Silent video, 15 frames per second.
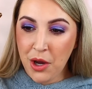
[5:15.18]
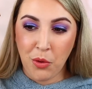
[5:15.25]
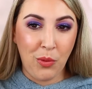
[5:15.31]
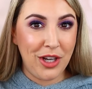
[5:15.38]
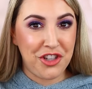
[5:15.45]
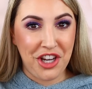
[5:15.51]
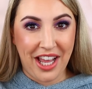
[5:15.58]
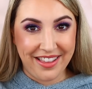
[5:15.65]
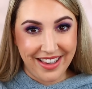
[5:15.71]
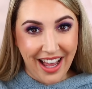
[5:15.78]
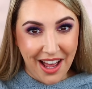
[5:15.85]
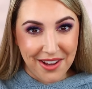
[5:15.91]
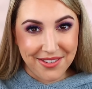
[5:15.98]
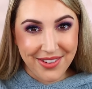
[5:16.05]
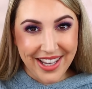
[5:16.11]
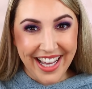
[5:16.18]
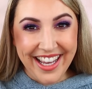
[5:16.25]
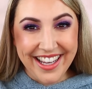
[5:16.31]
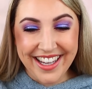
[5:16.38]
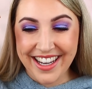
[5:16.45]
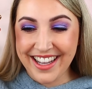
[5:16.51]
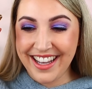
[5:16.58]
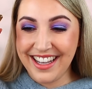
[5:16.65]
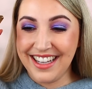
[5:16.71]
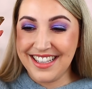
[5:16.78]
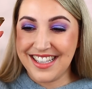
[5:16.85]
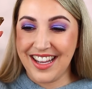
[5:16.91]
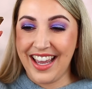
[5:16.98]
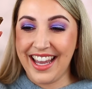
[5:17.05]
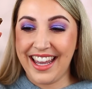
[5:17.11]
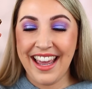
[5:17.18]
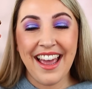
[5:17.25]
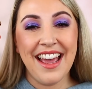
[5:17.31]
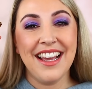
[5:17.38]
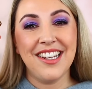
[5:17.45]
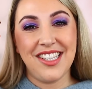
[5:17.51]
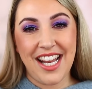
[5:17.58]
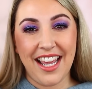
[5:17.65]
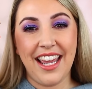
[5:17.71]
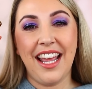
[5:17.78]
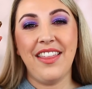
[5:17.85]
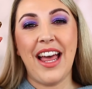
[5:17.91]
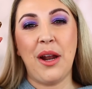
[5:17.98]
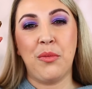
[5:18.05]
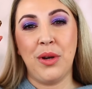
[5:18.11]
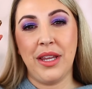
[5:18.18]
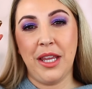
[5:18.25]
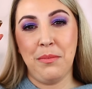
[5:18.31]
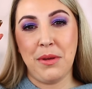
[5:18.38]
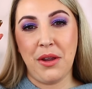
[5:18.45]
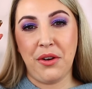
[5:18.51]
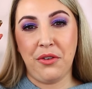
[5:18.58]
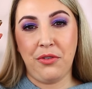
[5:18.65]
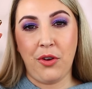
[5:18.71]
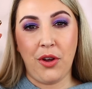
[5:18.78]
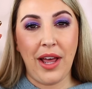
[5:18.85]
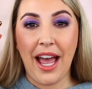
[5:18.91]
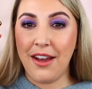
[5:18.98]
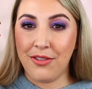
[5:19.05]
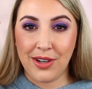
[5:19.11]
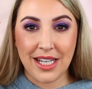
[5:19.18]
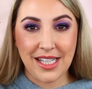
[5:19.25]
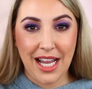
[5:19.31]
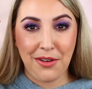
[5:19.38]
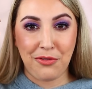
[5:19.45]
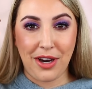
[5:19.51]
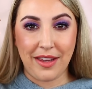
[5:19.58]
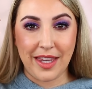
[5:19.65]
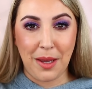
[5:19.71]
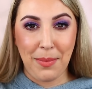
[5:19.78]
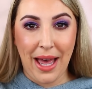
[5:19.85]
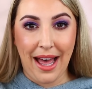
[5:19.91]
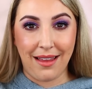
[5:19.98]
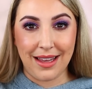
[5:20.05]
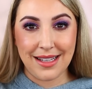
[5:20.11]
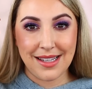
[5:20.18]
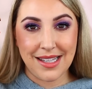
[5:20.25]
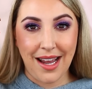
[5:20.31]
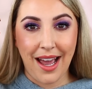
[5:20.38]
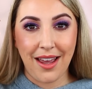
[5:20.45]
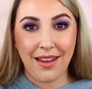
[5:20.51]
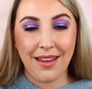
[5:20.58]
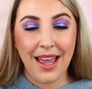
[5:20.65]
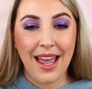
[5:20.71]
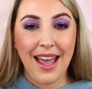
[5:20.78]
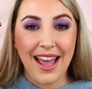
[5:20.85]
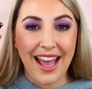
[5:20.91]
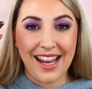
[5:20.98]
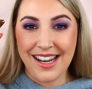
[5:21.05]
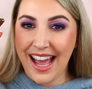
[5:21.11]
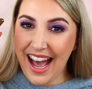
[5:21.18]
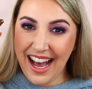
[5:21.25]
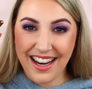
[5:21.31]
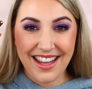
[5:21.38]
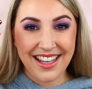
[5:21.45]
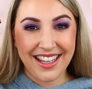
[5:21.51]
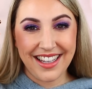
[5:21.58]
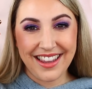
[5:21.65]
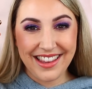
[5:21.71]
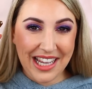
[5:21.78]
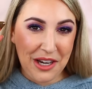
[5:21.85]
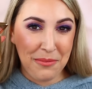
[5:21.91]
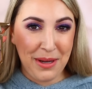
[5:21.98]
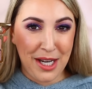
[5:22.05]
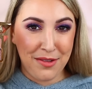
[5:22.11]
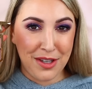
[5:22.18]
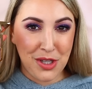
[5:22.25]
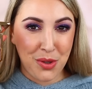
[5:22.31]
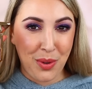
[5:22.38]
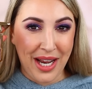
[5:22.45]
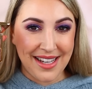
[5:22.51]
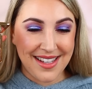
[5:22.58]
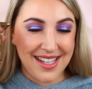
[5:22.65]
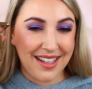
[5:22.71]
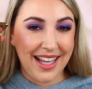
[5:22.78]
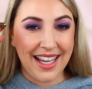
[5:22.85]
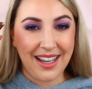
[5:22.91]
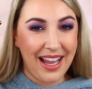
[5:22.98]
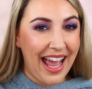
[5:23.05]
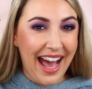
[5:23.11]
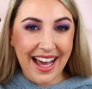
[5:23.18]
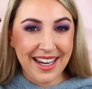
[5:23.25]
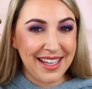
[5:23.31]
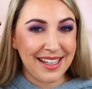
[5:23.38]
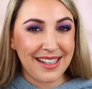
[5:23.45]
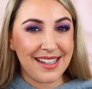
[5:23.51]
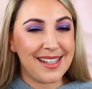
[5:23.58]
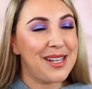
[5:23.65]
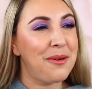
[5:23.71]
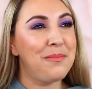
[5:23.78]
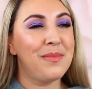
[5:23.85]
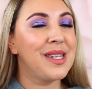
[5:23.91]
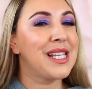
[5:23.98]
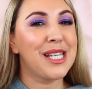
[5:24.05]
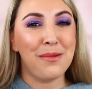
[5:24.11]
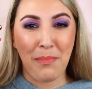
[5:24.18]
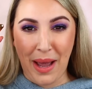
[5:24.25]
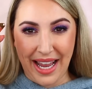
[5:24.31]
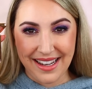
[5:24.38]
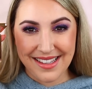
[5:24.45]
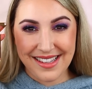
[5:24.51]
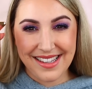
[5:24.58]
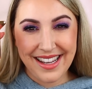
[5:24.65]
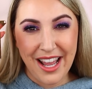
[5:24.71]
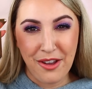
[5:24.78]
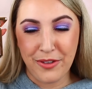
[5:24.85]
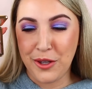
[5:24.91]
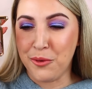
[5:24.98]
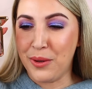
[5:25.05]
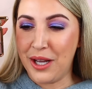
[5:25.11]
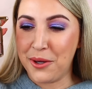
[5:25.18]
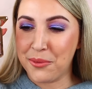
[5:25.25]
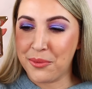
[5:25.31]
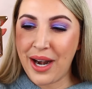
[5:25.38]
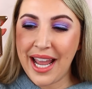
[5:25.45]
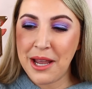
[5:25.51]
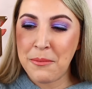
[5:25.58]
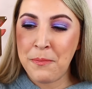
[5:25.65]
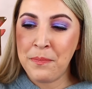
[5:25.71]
which I love. It's like taking that really beautiful, everyday friendly palette style and adding a little bit of a twist, like adding some spice, if you will, right?